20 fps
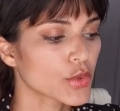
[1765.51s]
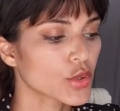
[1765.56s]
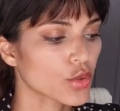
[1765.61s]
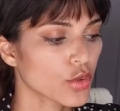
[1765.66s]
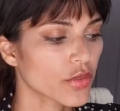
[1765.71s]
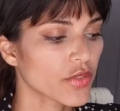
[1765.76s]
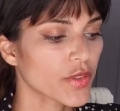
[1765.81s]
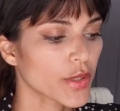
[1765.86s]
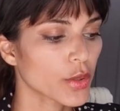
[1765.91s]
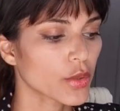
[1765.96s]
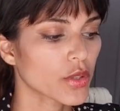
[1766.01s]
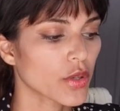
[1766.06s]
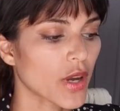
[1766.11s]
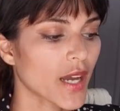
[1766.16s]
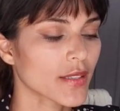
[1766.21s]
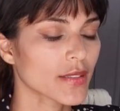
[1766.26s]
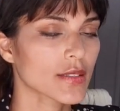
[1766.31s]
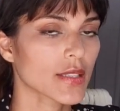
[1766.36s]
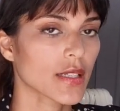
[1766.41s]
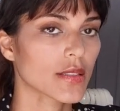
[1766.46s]
you'll feel your
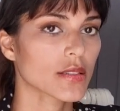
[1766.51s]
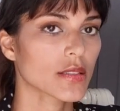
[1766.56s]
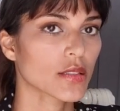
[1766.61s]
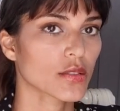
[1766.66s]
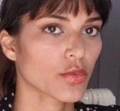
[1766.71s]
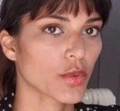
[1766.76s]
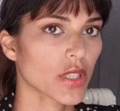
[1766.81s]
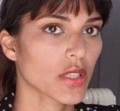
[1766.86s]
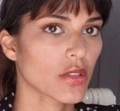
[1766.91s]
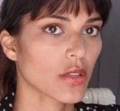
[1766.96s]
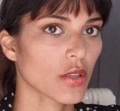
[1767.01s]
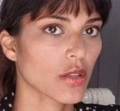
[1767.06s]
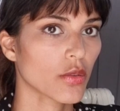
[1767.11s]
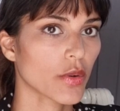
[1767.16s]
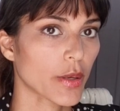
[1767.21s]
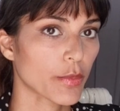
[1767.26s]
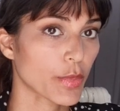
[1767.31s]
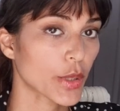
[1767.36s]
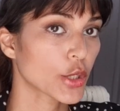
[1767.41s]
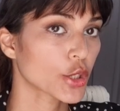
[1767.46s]
ancestors with
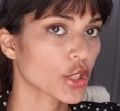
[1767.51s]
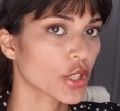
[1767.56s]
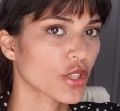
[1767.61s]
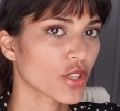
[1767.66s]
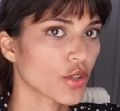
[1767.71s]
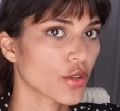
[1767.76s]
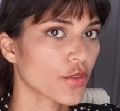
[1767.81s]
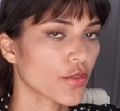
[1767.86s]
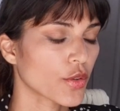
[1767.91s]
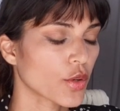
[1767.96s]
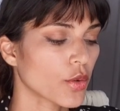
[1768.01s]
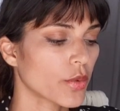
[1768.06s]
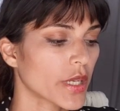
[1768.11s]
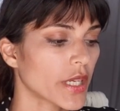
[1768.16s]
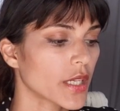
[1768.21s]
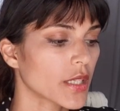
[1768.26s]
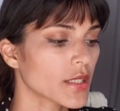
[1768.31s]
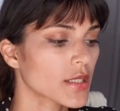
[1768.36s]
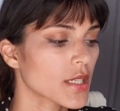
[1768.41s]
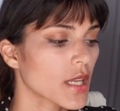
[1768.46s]
you and pushing you
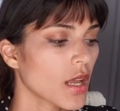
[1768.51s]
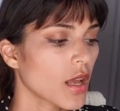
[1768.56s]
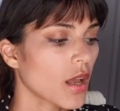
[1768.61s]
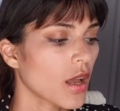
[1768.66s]
forward.